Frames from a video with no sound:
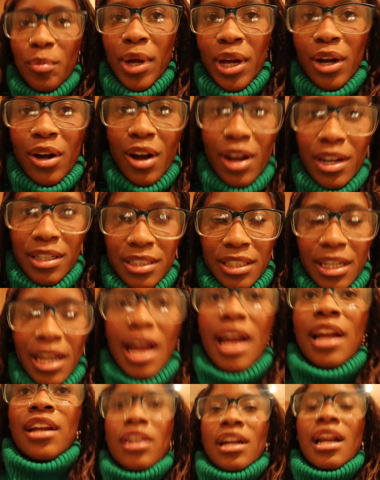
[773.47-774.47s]
my gosh
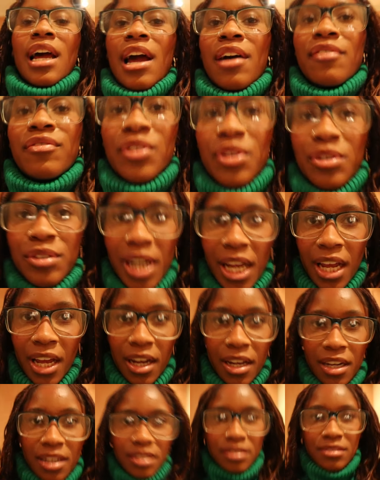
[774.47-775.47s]
i look like i have no
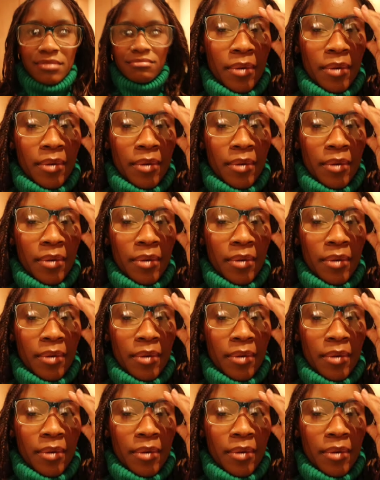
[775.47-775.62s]
neck